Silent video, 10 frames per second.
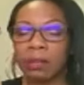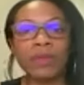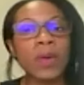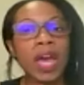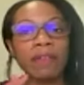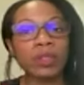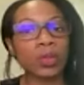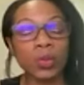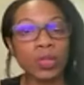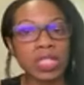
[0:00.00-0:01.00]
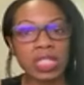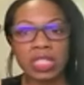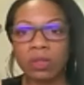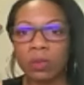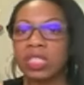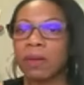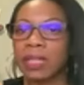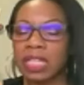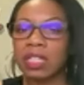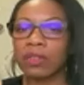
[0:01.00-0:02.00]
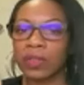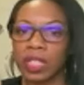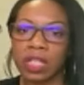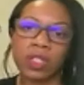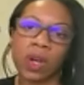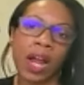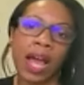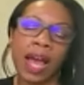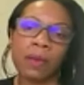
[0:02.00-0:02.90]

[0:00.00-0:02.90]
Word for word: but if you have to Google to see what some of these ingredients are,